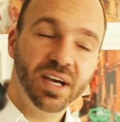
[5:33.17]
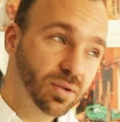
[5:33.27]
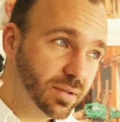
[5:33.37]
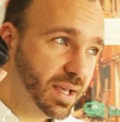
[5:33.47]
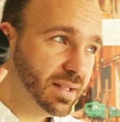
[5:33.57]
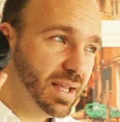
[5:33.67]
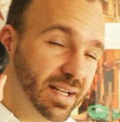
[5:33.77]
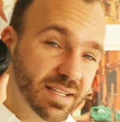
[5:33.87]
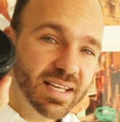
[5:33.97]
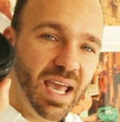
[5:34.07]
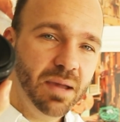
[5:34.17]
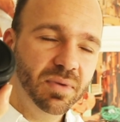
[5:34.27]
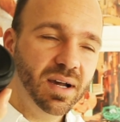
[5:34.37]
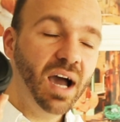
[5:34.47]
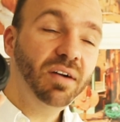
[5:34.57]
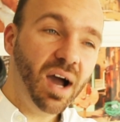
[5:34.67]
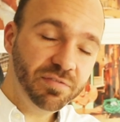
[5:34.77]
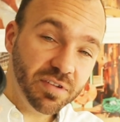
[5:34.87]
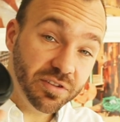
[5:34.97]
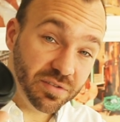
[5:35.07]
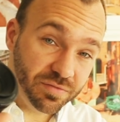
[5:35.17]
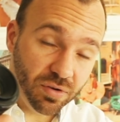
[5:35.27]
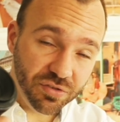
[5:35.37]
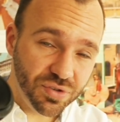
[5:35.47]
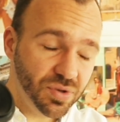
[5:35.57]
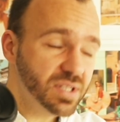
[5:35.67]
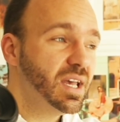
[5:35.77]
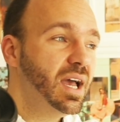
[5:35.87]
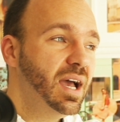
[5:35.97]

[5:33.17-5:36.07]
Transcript: I looked at, at his camera after the photo shoots,